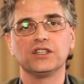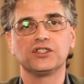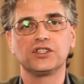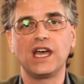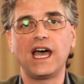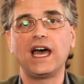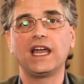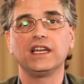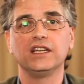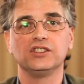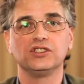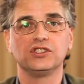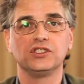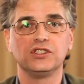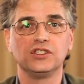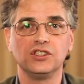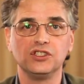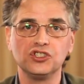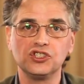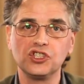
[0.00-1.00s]
that is
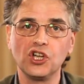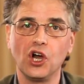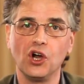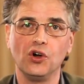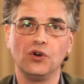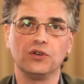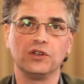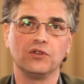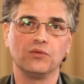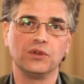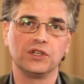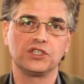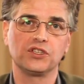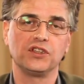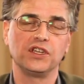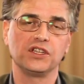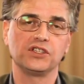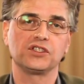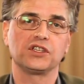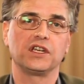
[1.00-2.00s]
the zone in which
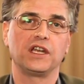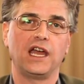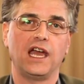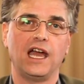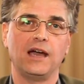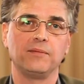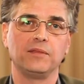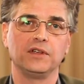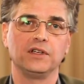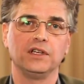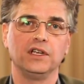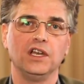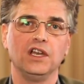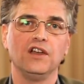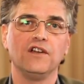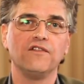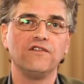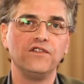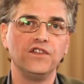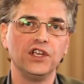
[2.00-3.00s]
things can happen.
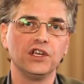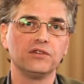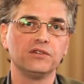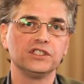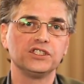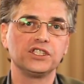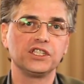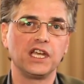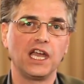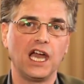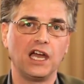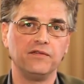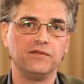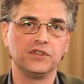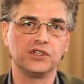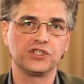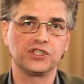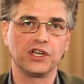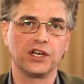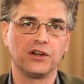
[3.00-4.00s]
Fear is the
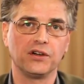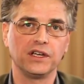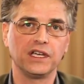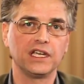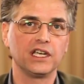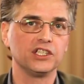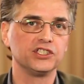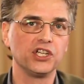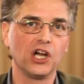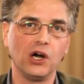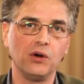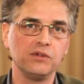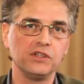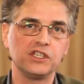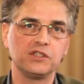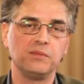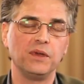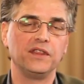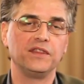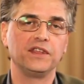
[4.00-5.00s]
adversary. It has always
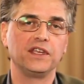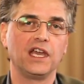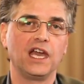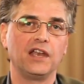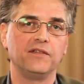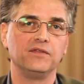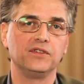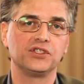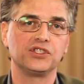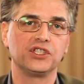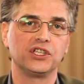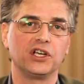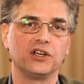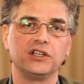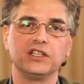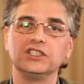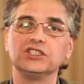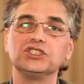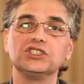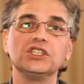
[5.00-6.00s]
been the adversary, and
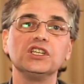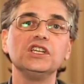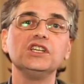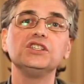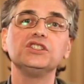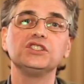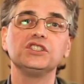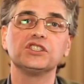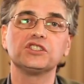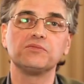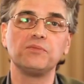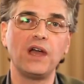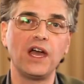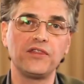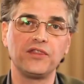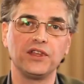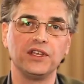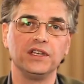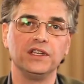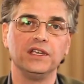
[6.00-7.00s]
it's the easiest
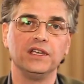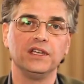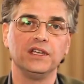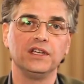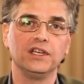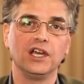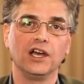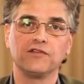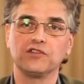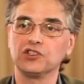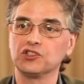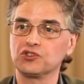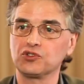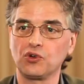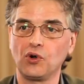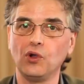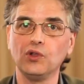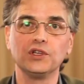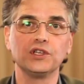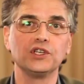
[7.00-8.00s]
method of
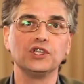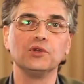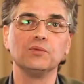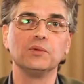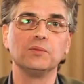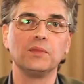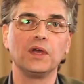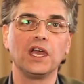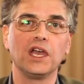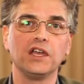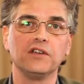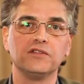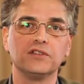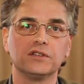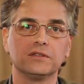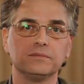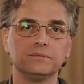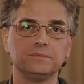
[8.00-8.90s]
controlling human behavior.